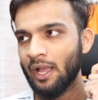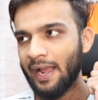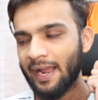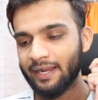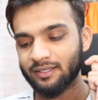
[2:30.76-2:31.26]

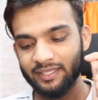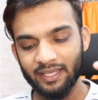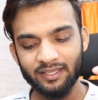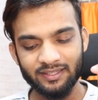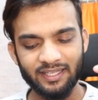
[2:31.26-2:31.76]
And
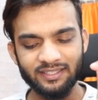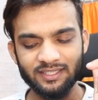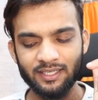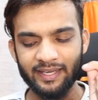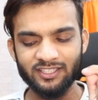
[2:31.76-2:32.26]
there is
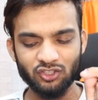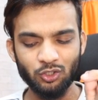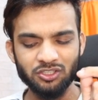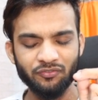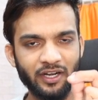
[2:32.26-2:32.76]
an
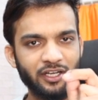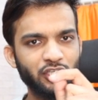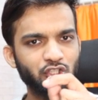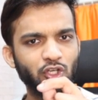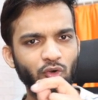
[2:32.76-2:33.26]
exclusive
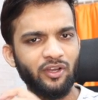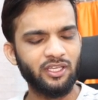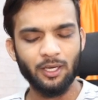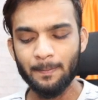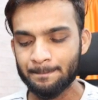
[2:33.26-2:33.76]
condition over
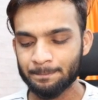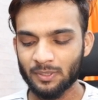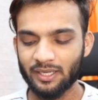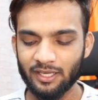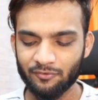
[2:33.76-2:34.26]
here.
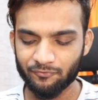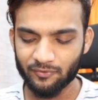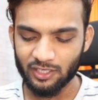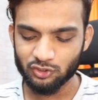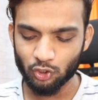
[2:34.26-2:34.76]
If
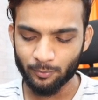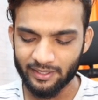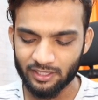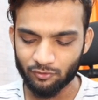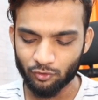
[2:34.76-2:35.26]
assume I
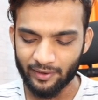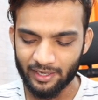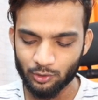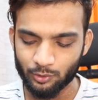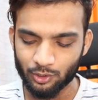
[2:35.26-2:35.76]
give you
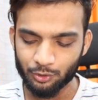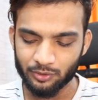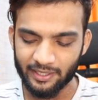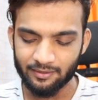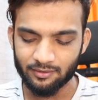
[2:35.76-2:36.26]
value equal to
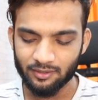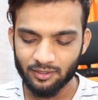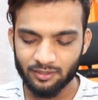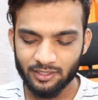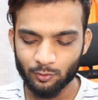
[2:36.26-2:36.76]
10,
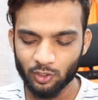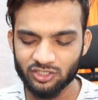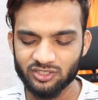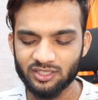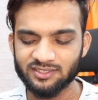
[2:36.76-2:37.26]
then what
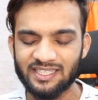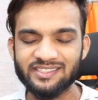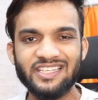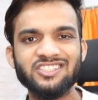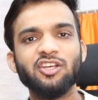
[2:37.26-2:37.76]
is the
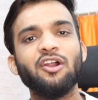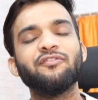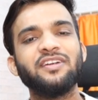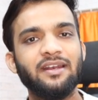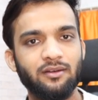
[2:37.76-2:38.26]
successor
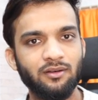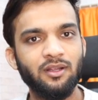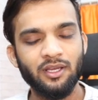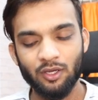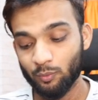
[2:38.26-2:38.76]
of 10?
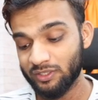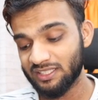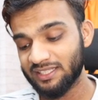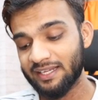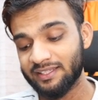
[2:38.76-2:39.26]
We
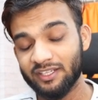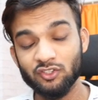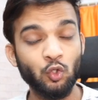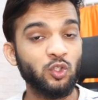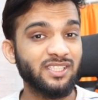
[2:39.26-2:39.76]
see that there is
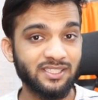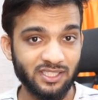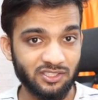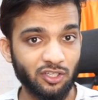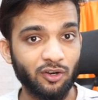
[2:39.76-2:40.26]
no
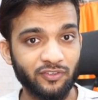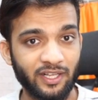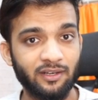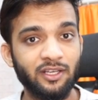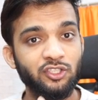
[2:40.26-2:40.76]
successor of 10.